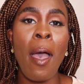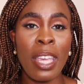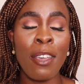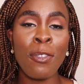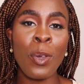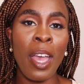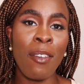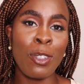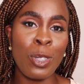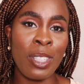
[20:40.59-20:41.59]
If you
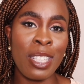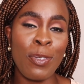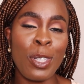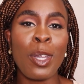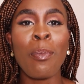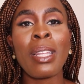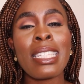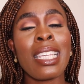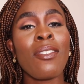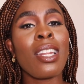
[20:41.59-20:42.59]
have enjoyed this video,
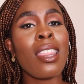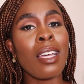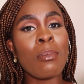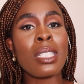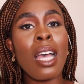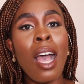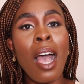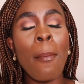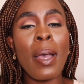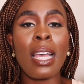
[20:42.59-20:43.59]
please give it a thumbs
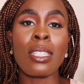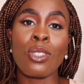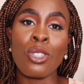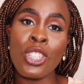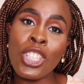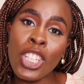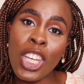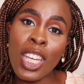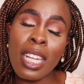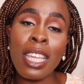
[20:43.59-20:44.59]
up, as you should.